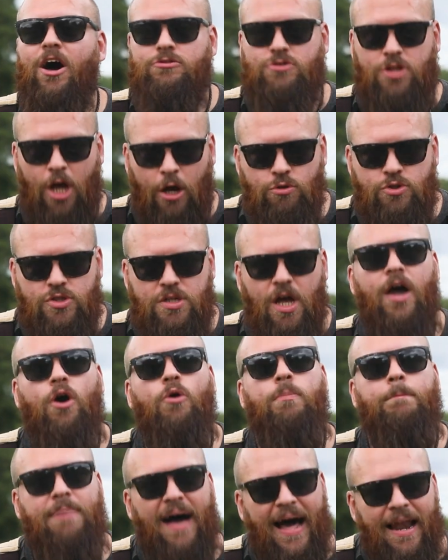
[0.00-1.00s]
are
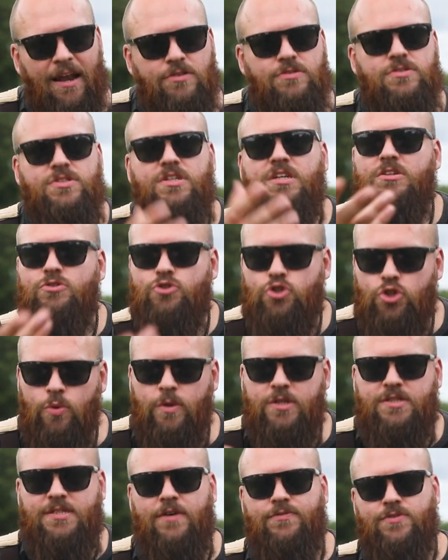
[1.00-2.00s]
docile, balanced, and
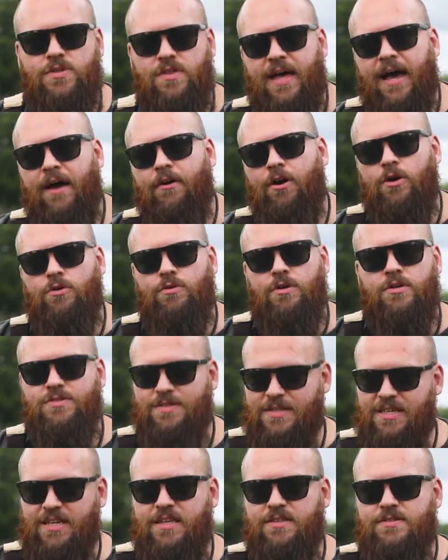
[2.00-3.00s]
intuitive to their
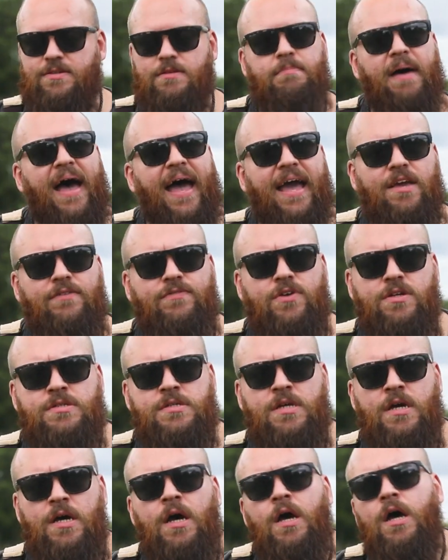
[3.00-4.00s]
owners' needs and
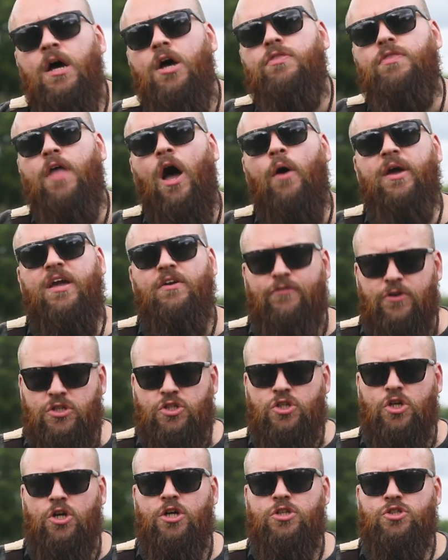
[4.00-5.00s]
behaviours, knowing for
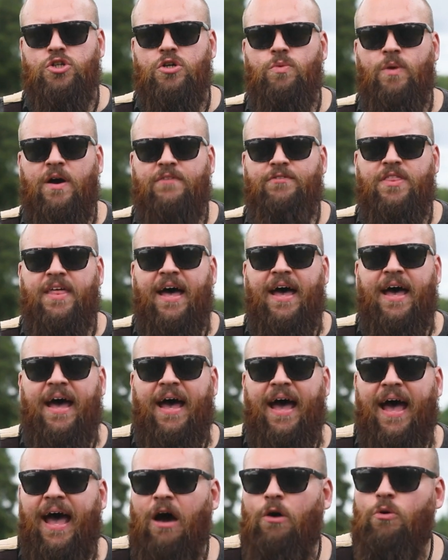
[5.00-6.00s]
certain whether
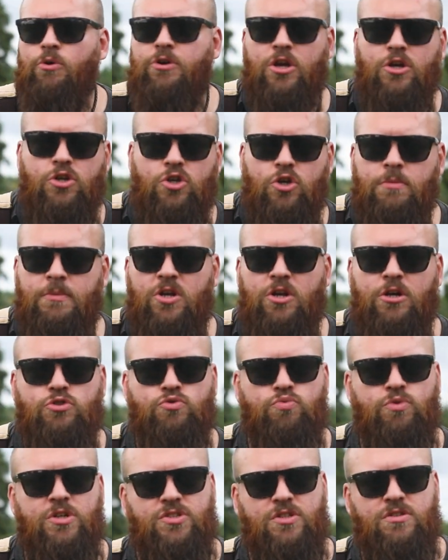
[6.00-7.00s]
their elder human
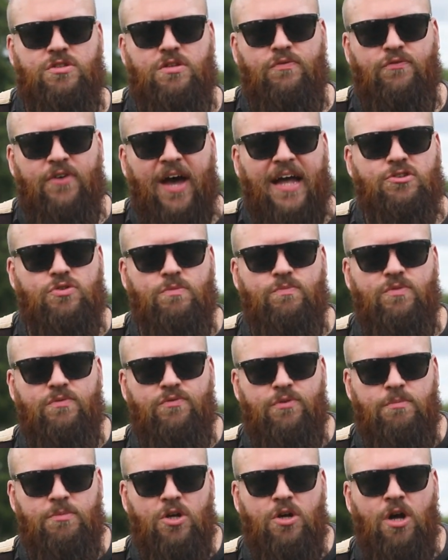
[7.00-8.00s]
has risen to fetch something
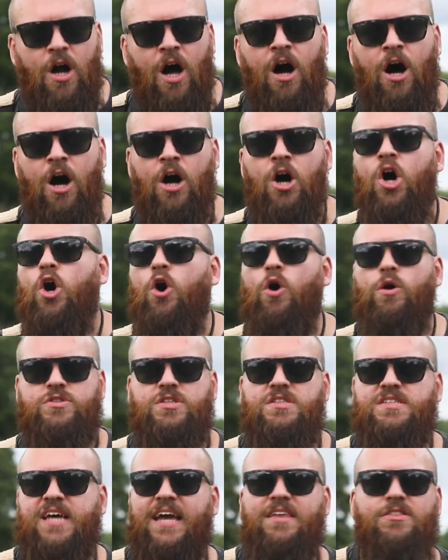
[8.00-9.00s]
from the car or
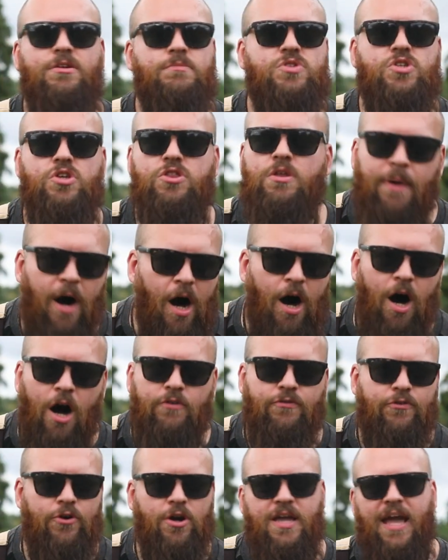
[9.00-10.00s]
to take them to the
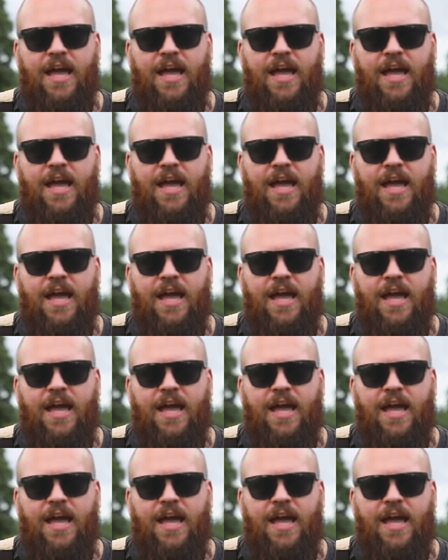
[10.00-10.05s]
park for a